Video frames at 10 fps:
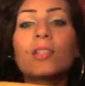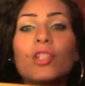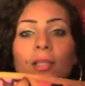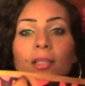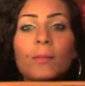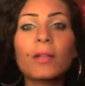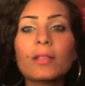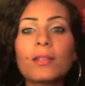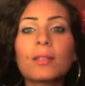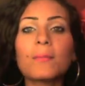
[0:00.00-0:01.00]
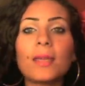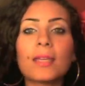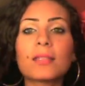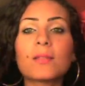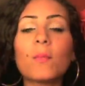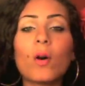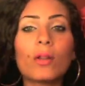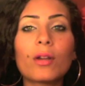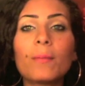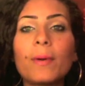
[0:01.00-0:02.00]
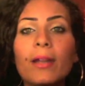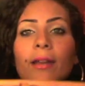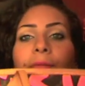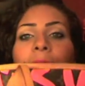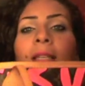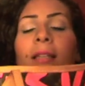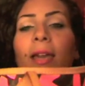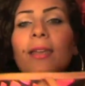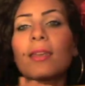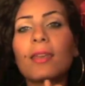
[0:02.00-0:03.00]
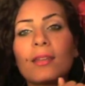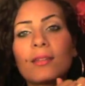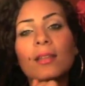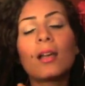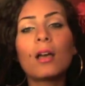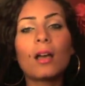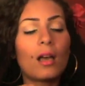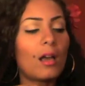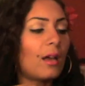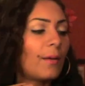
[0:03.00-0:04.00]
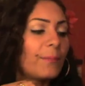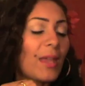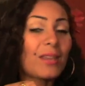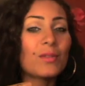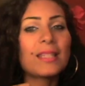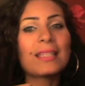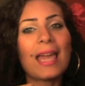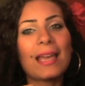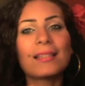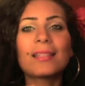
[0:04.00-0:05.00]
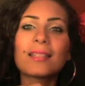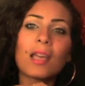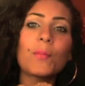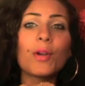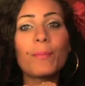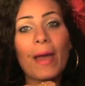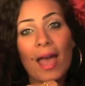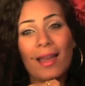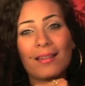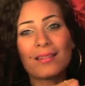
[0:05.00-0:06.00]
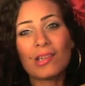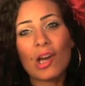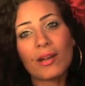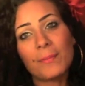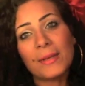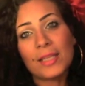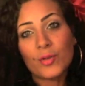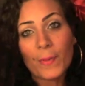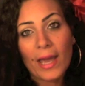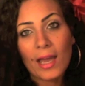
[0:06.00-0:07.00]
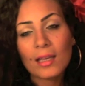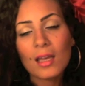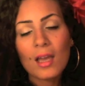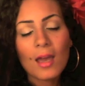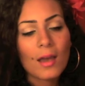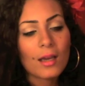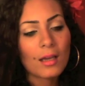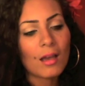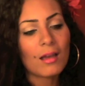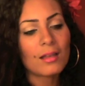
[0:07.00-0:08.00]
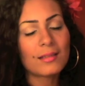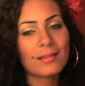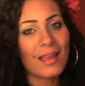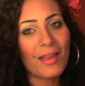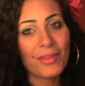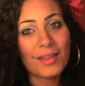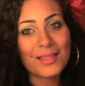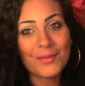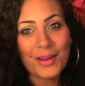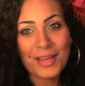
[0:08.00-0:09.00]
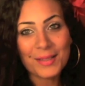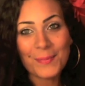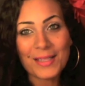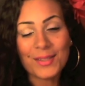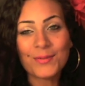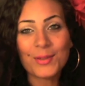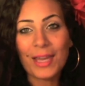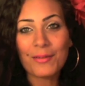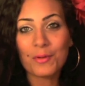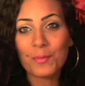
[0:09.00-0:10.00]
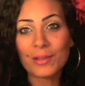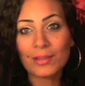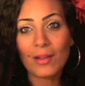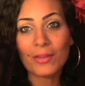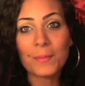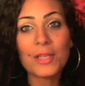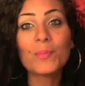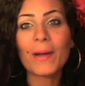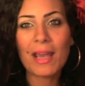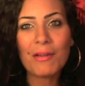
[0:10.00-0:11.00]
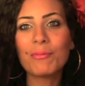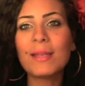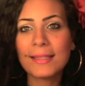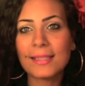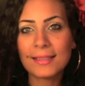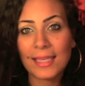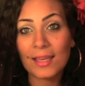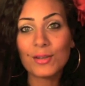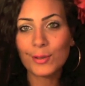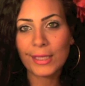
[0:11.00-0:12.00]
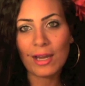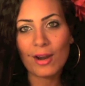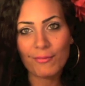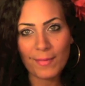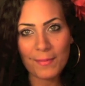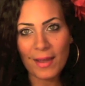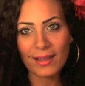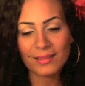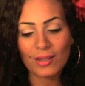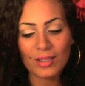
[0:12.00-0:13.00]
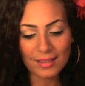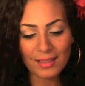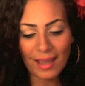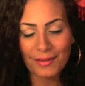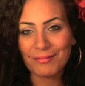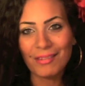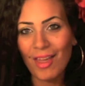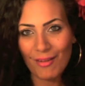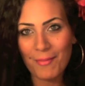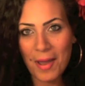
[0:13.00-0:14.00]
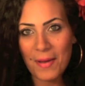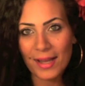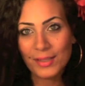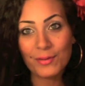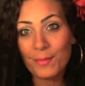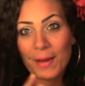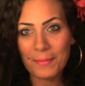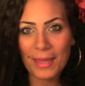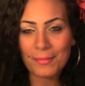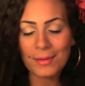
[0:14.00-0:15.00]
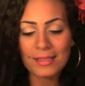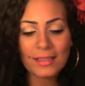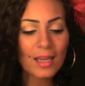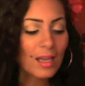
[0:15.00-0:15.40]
adjustable you can make it smaller but I really like it um, I use it as a summer bag not a beach bag because I think it's very expensive to get ruined on the beach but I really take good care of my bags because I love my bags they're my babies